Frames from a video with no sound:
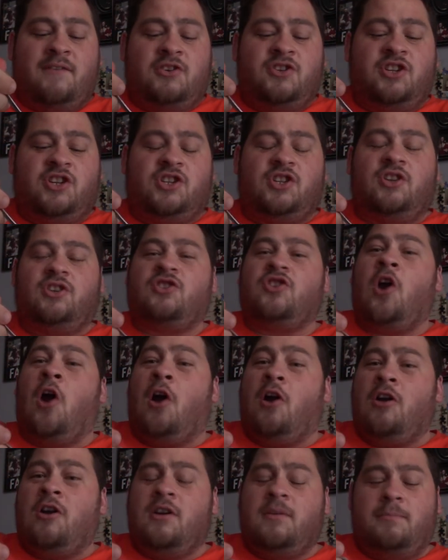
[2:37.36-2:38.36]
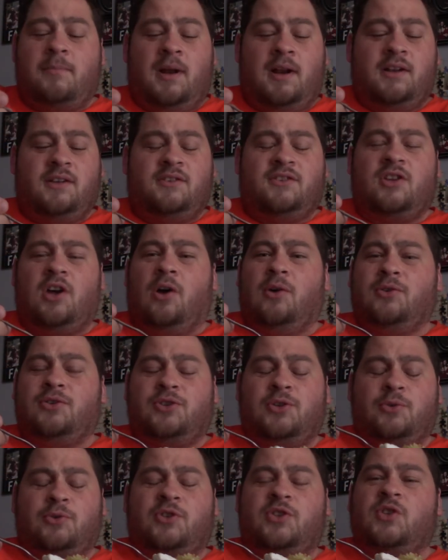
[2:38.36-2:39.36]
just tart, but it's
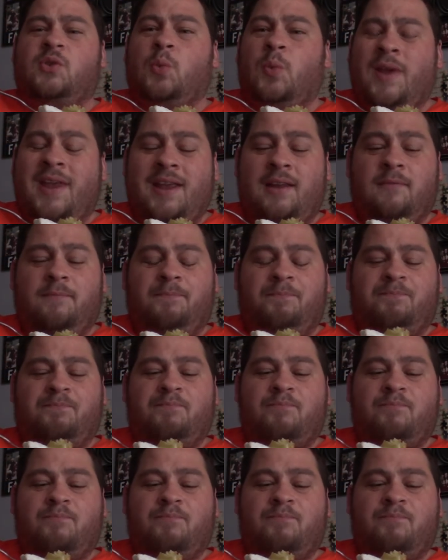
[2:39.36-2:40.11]
also sweet.